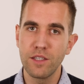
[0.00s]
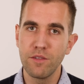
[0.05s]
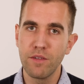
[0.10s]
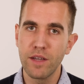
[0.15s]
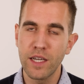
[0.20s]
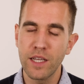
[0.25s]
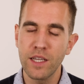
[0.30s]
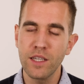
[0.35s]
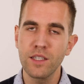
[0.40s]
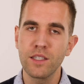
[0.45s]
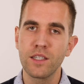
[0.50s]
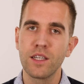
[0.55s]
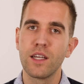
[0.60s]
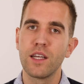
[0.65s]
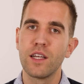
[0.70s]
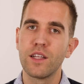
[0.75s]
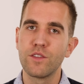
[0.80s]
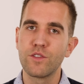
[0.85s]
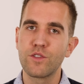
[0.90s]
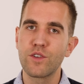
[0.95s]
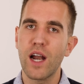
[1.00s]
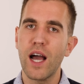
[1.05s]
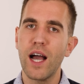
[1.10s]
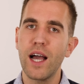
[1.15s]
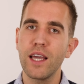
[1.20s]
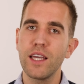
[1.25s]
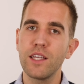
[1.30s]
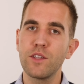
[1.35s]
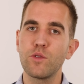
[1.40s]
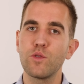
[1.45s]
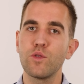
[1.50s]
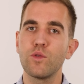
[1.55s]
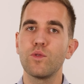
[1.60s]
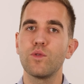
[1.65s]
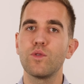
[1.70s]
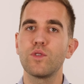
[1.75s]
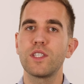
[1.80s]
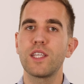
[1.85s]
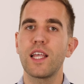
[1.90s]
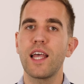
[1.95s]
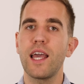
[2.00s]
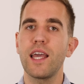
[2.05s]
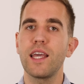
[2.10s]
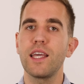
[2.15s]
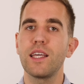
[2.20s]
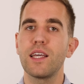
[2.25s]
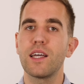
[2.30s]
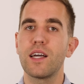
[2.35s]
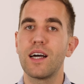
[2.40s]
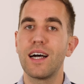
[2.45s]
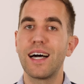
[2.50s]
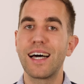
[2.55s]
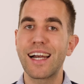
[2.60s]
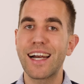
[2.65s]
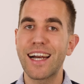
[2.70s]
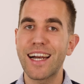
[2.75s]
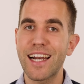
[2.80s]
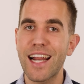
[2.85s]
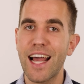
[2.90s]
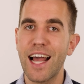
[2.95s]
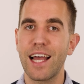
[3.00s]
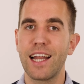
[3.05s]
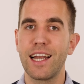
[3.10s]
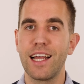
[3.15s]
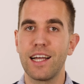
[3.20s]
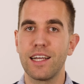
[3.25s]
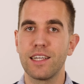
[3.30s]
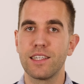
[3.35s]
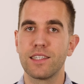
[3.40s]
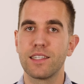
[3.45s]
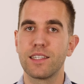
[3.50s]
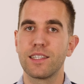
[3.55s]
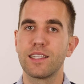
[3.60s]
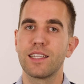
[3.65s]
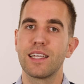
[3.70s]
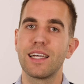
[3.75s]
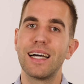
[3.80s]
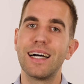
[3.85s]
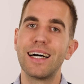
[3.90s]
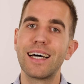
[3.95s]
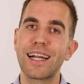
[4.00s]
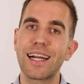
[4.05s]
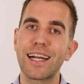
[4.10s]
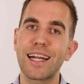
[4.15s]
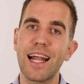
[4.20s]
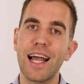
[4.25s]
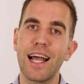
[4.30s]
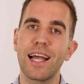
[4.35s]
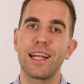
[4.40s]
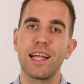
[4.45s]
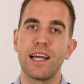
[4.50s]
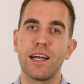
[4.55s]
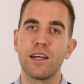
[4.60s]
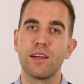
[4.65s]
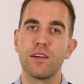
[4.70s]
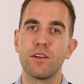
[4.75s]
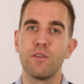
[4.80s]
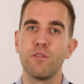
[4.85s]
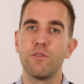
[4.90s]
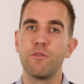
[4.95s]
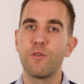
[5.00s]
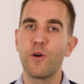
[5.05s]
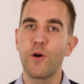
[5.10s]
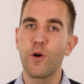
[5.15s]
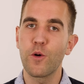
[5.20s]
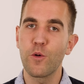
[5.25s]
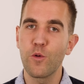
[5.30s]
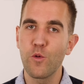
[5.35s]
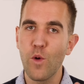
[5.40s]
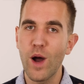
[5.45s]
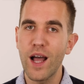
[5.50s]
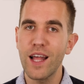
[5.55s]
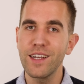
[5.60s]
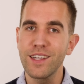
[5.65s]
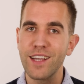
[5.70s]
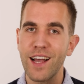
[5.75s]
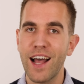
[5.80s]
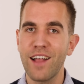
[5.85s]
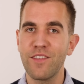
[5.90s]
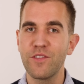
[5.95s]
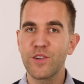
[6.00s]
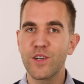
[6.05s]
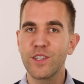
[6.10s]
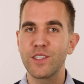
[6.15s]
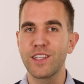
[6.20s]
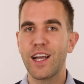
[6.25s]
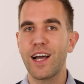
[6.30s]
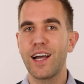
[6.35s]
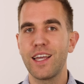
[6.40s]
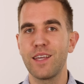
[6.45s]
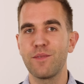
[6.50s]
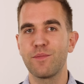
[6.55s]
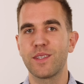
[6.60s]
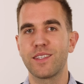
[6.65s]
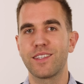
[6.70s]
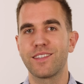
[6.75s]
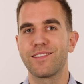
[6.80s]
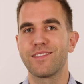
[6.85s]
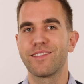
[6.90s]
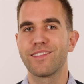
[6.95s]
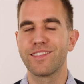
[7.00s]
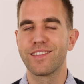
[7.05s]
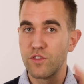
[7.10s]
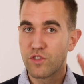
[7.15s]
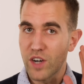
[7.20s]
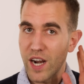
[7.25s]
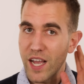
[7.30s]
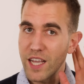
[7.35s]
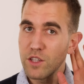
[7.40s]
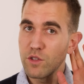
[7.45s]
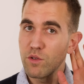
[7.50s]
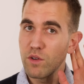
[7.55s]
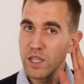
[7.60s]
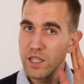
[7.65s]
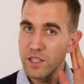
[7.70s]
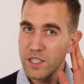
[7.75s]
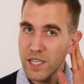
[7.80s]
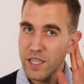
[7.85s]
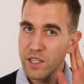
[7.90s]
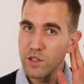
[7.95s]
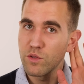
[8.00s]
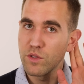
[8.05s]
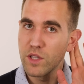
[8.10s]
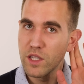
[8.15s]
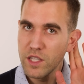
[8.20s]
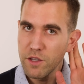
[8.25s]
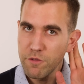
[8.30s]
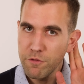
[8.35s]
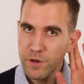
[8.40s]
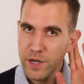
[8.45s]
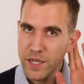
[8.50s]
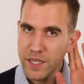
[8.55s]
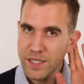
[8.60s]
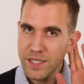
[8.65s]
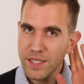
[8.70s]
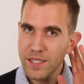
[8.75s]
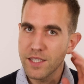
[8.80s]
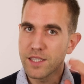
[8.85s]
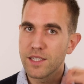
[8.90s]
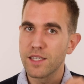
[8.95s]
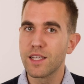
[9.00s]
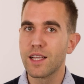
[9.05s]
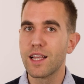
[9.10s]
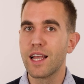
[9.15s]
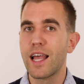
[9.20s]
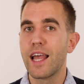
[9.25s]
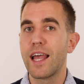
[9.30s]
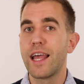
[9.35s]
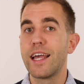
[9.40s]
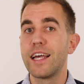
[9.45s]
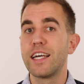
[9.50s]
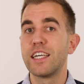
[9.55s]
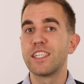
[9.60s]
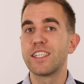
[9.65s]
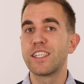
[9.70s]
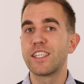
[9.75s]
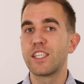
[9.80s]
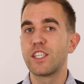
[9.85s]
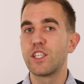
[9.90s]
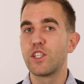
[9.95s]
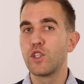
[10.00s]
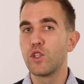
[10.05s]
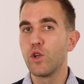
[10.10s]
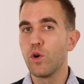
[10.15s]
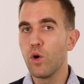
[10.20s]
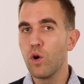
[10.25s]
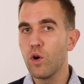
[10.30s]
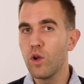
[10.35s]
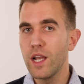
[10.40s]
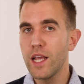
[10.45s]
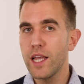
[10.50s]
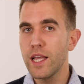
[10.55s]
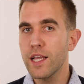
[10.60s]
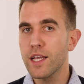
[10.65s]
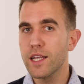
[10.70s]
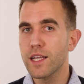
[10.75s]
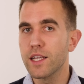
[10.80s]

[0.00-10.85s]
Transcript: evening: try to say rana, rana for 100 times. Try to listen to the difference. Sole,